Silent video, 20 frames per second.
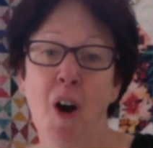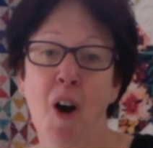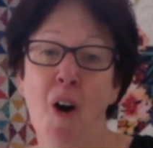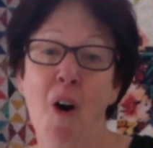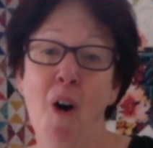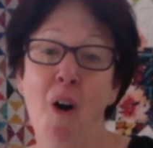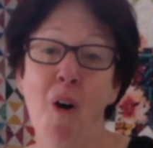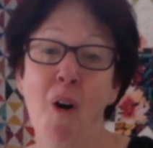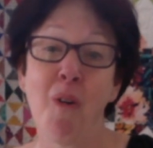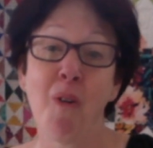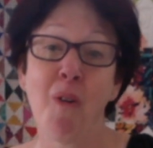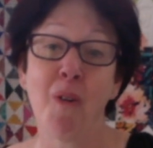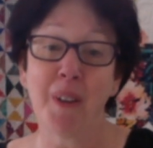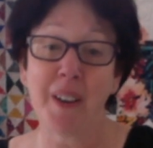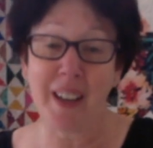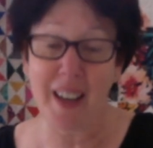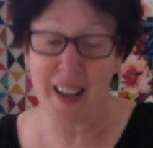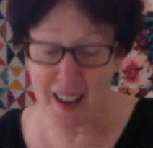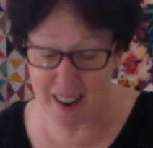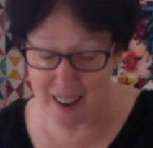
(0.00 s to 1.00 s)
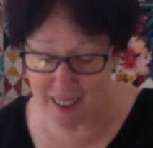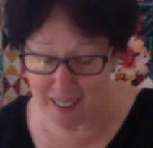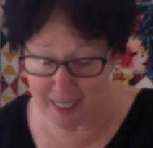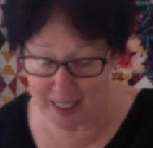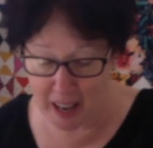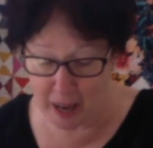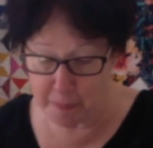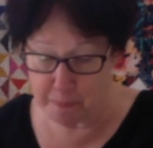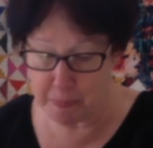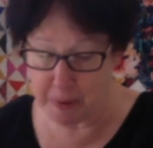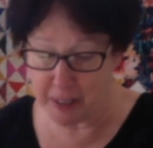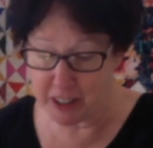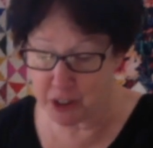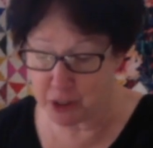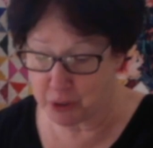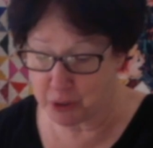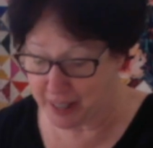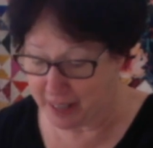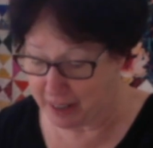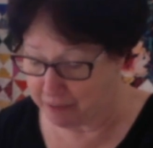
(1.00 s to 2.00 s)
Oh, Gail, I bet
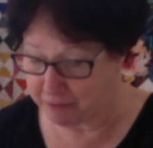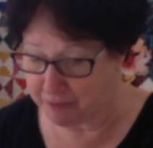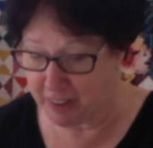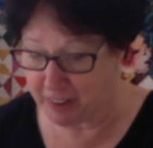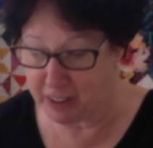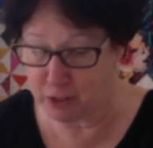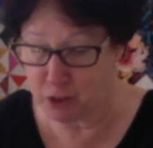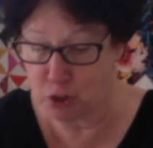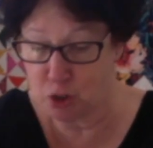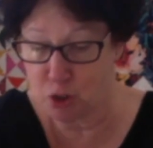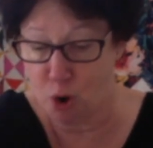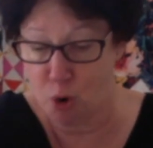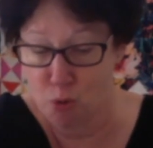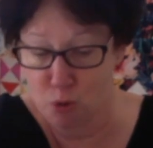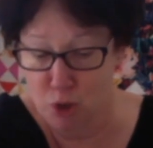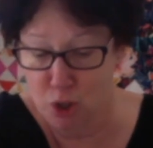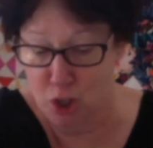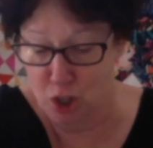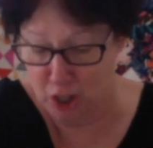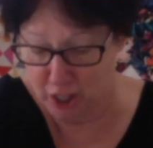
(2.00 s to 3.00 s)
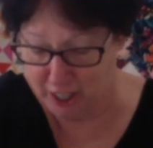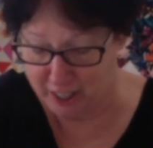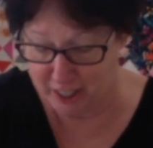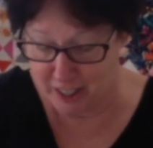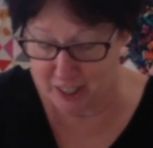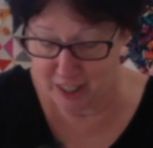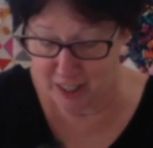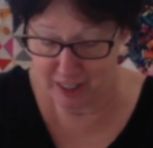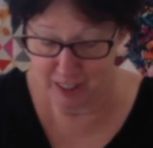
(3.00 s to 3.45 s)
you that felt so good.